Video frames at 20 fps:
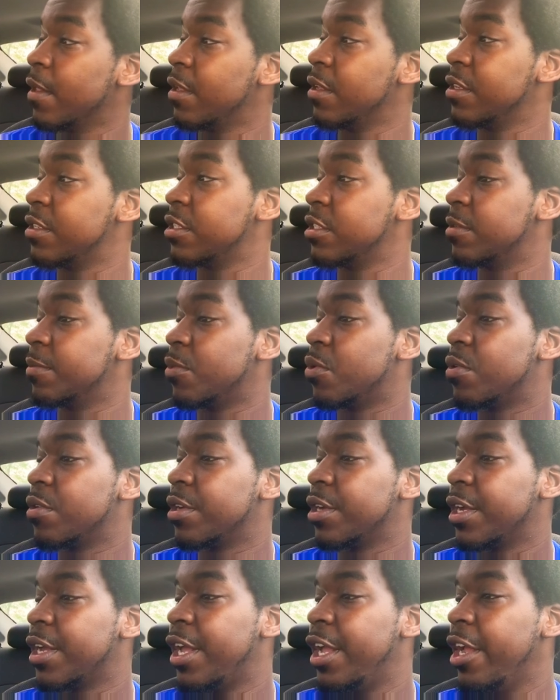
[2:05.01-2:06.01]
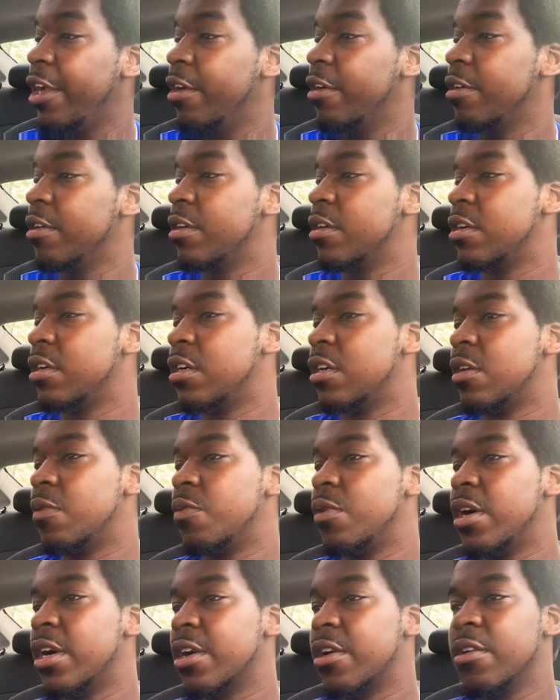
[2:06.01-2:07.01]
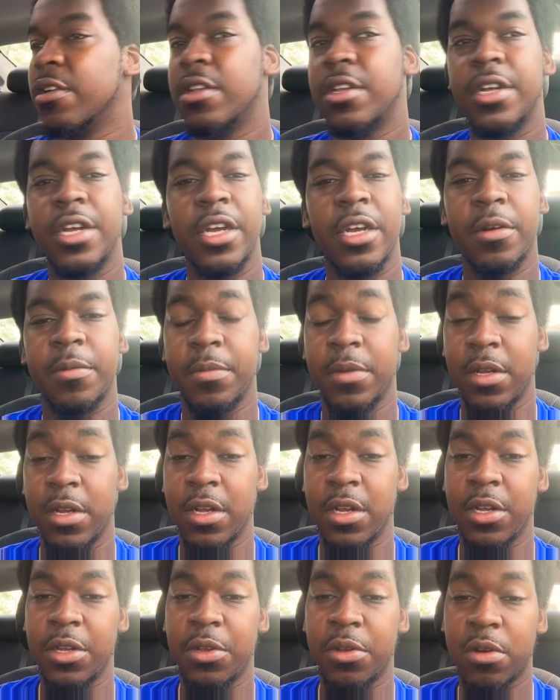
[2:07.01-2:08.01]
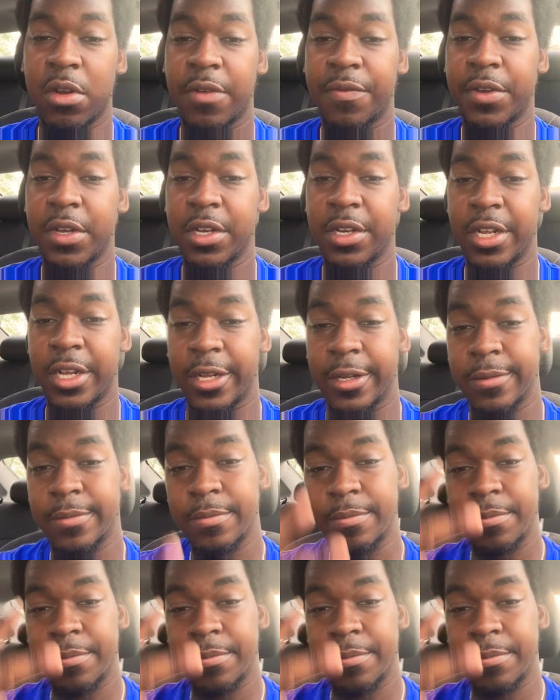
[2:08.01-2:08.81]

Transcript: This is the morning here uh, where I currently am. Y'all have a good day.